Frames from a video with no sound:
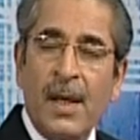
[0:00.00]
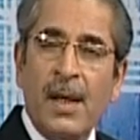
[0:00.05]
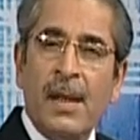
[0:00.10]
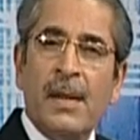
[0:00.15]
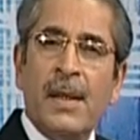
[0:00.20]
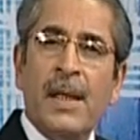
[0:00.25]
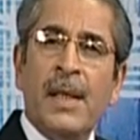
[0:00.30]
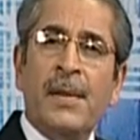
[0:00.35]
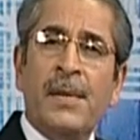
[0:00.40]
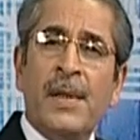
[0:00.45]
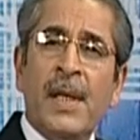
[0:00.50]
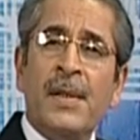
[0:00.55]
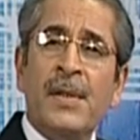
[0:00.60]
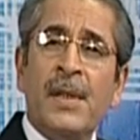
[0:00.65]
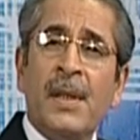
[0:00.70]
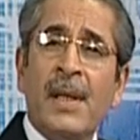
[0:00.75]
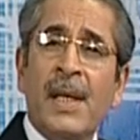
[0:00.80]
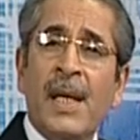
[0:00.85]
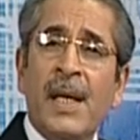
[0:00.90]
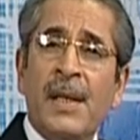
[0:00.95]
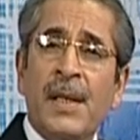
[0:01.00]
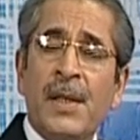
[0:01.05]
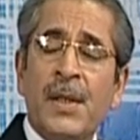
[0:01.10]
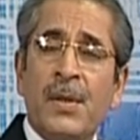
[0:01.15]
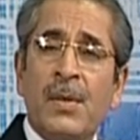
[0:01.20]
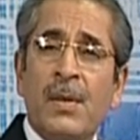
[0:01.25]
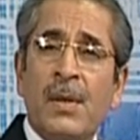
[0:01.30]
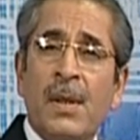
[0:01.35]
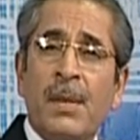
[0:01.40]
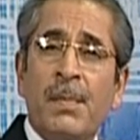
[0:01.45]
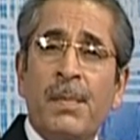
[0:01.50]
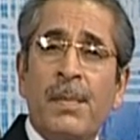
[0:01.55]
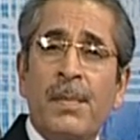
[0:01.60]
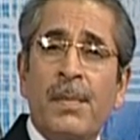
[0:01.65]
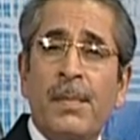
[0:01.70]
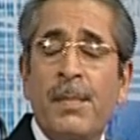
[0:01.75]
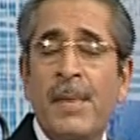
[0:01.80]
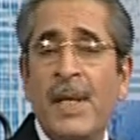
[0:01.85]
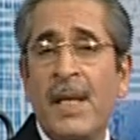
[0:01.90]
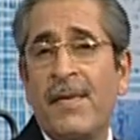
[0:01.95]
The intention again is to
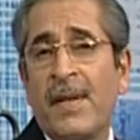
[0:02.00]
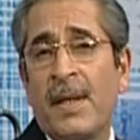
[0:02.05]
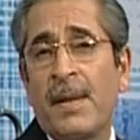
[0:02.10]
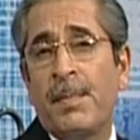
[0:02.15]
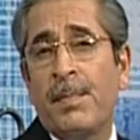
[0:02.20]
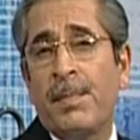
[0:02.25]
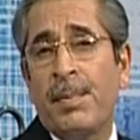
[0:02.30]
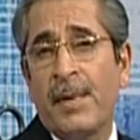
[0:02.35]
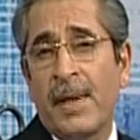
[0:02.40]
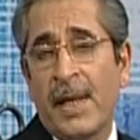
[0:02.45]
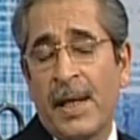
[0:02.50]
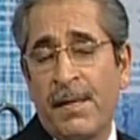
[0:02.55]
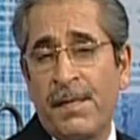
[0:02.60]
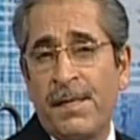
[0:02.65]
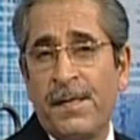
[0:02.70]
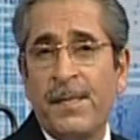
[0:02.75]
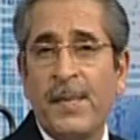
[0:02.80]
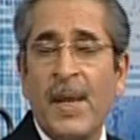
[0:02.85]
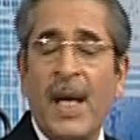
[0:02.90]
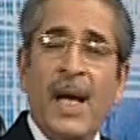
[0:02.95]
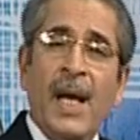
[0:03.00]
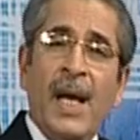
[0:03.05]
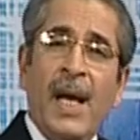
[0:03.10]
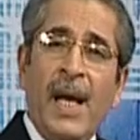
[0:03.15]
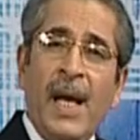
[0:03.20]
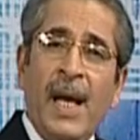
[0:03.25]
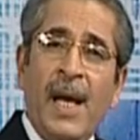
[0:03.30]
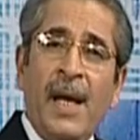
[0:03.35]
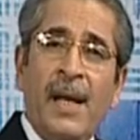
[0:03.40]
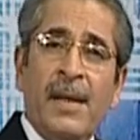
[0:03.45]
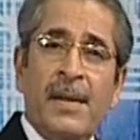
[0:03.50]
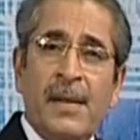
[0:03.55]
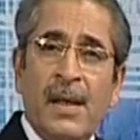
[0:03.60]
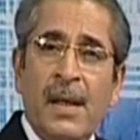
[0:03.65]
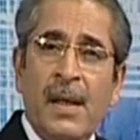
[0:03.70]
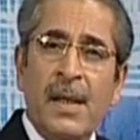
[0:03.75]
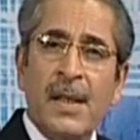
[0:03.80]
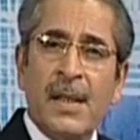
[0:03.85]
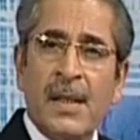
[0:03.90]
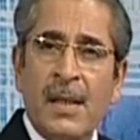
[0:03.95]
be very brief and
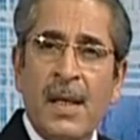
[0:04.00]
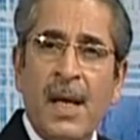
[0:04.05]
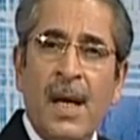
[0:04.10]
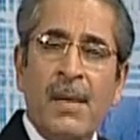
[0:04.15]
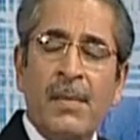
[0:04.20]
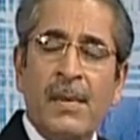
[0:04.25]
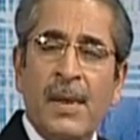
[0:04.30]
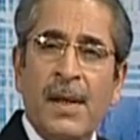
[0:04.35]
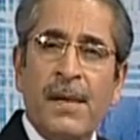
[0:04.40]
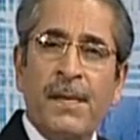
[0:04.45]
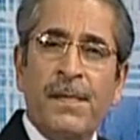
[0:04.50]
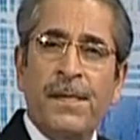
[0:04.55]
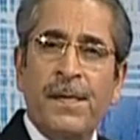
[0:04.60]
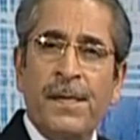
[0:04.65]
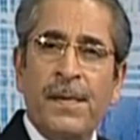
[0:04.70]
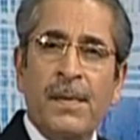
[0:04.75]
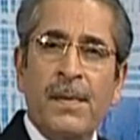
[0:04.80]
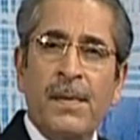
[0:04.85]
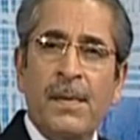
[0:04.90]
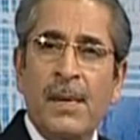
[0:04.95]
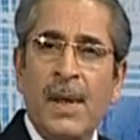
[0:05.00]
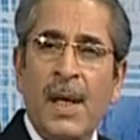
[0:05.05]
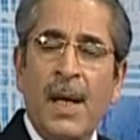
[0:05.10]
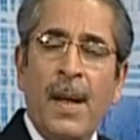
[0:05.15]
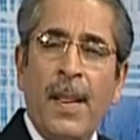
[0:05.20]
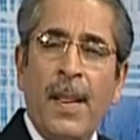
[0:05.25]
list down a few